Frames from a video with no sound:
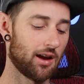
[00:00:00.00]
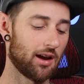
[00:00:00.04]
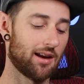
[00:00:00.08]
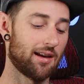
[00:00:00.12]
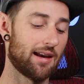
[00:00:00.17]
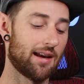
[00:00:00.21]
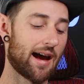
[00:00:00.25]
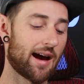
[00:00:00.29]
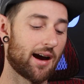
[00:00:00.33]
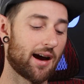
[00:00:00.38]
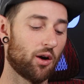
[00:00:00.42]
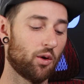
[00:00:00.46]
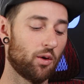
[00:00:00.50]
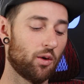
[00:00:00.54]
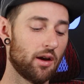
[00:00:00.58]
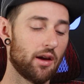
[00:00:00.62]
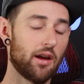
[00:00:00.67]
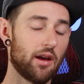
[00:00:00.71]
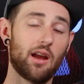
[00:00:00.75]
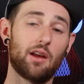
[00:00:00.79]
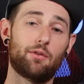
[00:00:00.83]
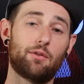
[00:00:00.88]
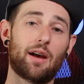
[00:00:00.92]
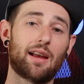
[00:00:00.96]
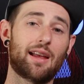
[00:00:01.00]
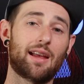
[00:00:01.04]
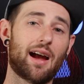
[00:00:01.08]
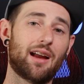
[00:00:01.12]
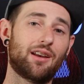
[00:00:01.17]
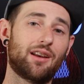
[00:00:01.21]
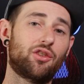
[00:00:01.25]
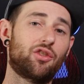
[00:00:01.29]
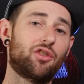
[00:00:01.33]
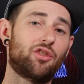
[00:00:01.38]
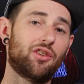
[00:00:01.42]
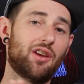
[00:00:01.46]
And now, if I
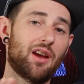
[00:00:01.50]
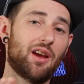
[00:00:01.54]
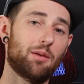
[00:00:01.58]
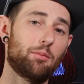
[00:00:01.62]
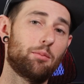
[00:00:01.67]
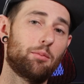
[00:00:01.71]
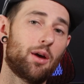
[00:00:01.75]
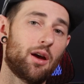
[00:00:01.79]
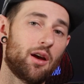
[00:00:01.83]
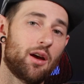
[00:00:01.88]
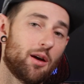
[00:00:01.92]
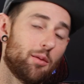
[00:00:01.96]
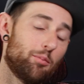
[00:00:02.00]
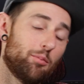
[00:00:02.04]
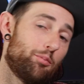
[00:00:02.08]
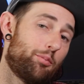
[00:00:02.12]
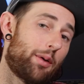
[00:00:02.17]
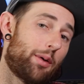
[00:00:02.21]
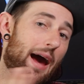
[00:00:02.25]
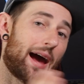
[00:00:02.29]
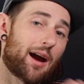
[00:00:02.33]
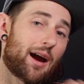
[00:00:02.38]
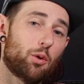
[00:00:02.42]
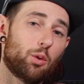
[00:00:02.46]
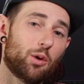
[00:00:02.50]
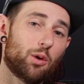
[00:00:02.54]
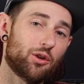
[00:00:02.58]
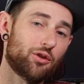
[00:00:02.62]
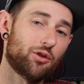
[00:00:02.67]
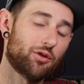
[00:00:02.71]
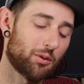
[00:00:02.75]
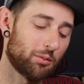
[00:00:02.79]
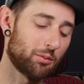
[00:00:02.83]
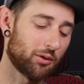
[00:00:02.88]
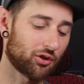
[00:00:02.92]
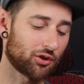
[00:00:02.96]
kind of skim
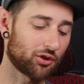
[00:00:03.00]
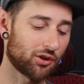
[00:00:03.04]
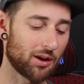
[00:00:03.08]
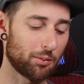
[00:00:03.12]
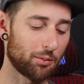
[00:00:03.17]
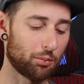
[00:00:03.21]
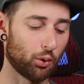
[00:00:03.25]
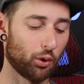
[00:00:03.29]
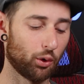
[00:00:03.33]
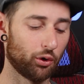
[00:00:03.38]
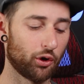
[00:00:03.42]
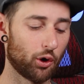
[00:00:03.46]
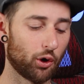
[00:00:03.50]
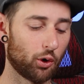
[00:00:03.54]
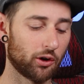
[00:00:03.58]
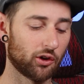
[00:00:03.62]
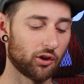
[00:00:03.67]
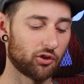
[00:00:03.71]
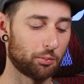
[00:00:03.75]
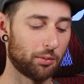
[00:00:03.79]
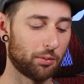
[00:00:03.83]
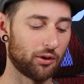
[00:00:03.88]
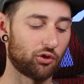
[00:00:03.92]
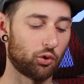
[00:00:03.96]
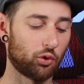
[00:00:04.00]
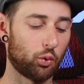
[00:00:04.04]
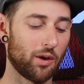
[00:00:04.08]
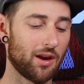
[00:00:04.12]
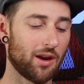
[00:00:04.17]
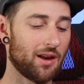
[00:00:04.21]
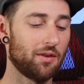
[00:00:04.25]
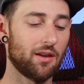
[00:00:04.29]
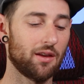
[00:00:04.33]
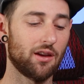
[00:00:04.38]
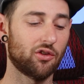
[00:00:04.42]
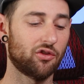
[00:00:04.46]
backwards from this clip, we'll notice
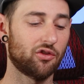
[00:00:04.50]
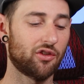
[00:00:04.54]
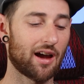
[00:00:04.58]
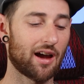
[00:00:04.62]
between these